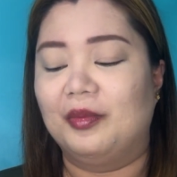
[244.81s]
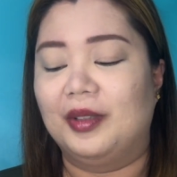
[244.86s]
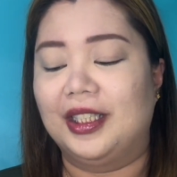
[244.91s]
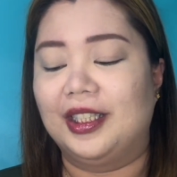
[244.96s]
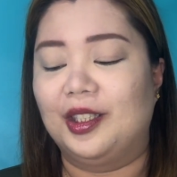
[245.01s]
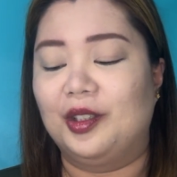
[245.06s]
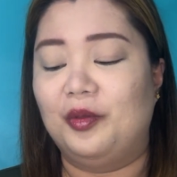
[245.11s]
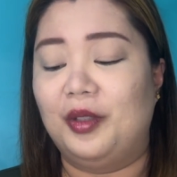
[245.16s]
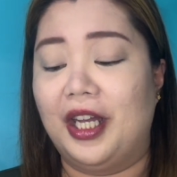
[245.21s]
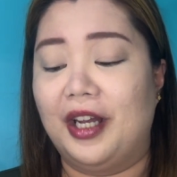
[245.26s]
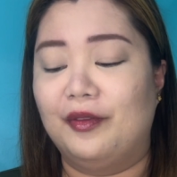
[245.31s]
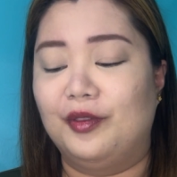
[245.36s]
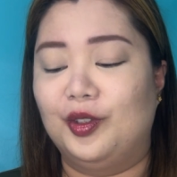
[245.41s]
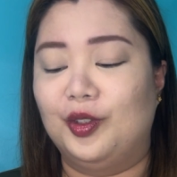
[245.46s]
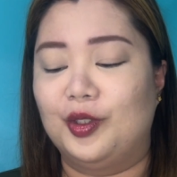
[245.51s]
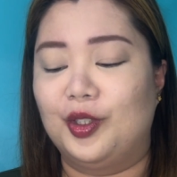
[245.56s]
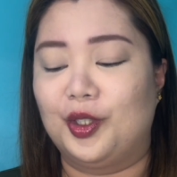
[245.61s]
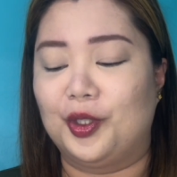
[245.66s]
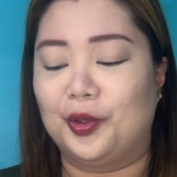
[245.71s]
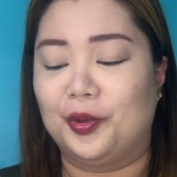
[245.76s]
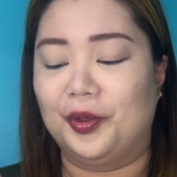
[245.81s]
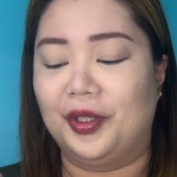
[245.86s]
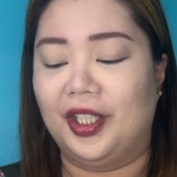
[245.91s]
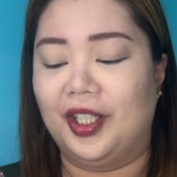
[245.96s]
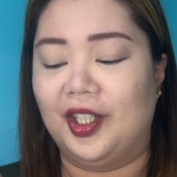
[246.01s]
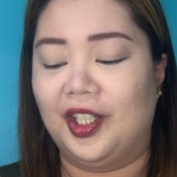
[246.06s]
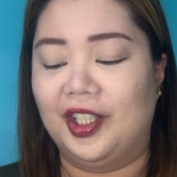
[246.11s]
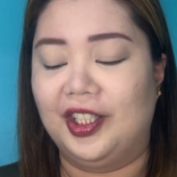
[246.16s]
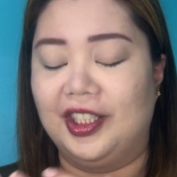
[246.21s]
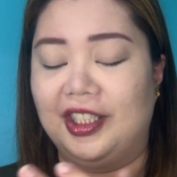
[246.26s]
But we have to show the
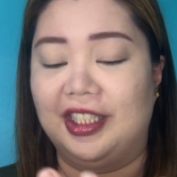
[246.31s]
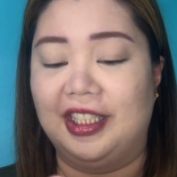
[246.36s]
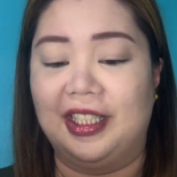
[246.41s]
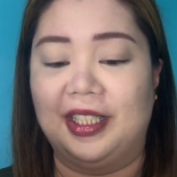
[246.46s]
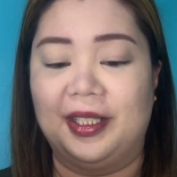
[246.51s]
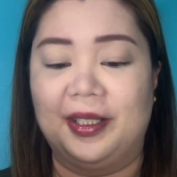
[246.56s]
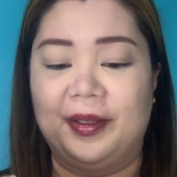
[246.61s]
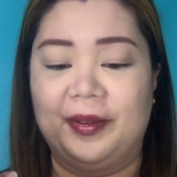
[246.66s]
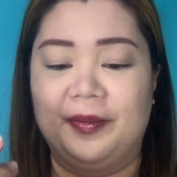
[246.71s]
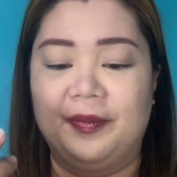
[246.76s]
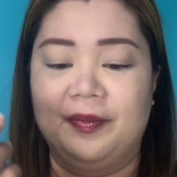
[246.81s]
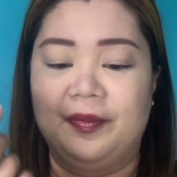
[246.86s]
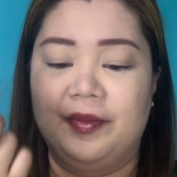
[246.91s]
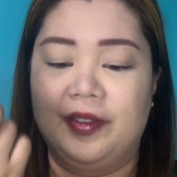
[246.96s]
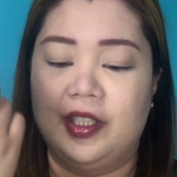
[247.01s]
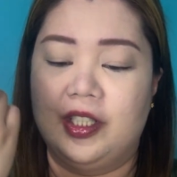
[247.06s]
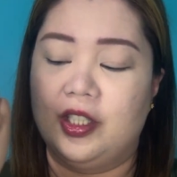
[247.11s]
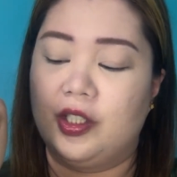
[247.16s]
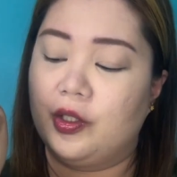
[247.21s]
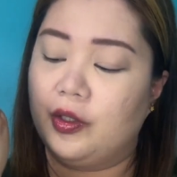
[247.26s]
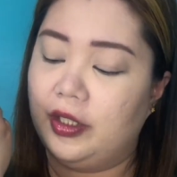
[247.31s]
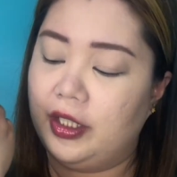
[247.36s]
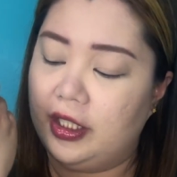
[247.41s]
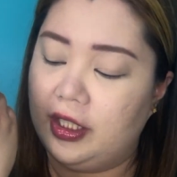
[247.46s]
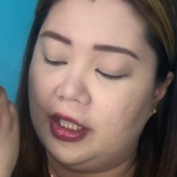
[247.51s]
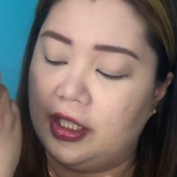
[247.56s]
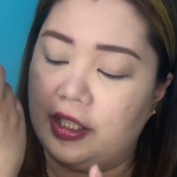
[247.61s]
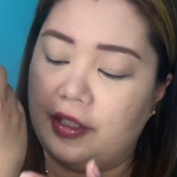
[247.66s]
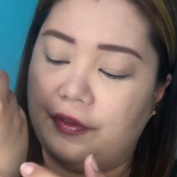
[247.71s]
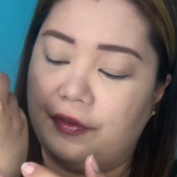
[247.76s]
color. So this
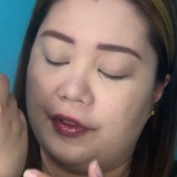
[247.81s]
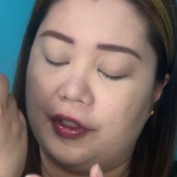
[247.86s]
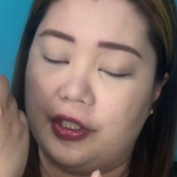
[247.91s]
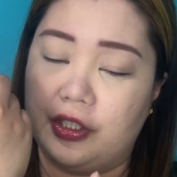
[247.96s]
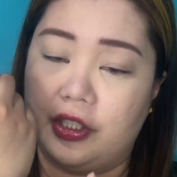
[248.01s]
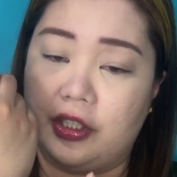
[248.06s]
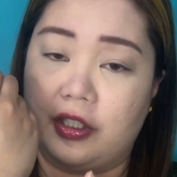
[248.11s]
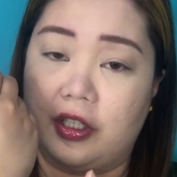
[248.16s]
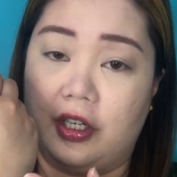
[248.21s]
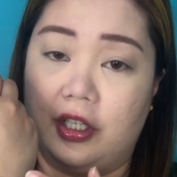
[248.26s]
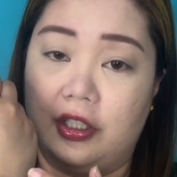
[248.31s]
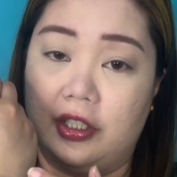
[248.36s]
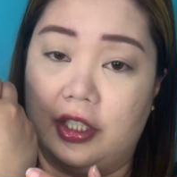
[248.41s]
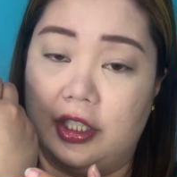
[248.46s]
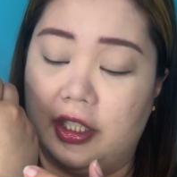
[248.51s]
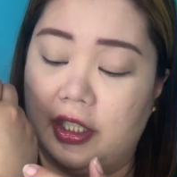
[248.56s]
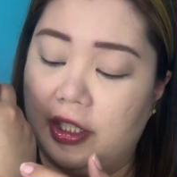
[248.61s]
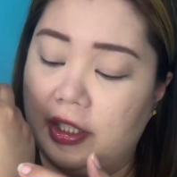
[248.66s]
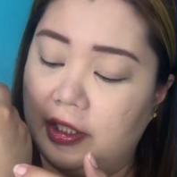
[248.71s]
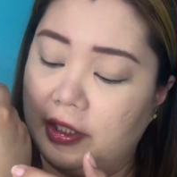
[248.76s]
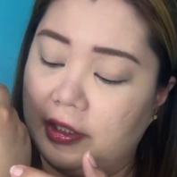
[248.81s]
is the first color.